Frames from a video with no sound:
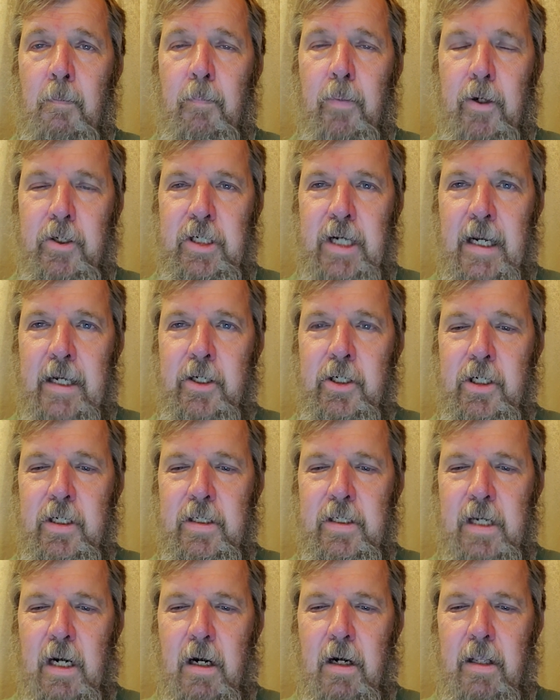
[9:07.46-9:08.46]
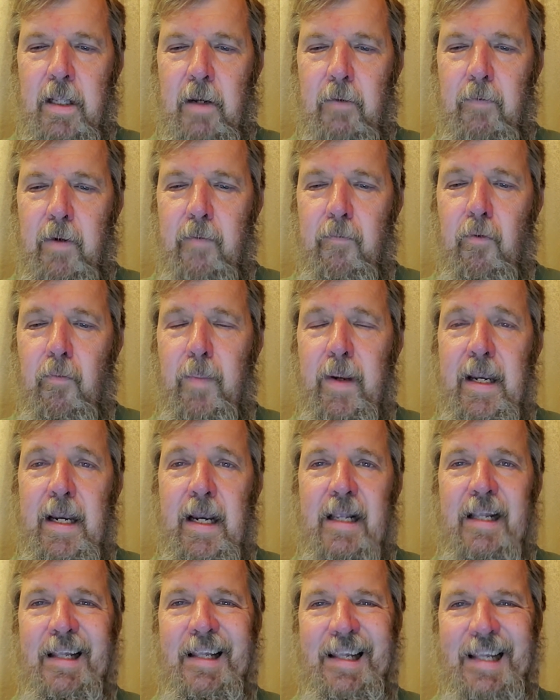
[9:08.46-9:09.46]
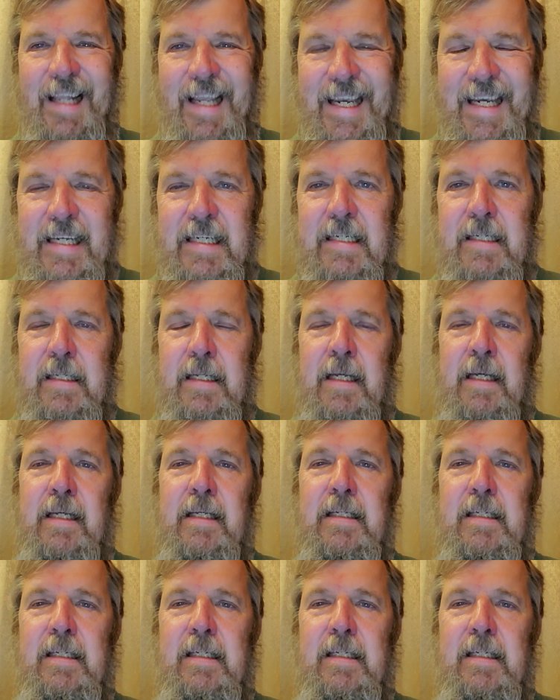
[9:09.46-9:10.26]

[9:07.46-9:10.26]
Projections are that we will be at least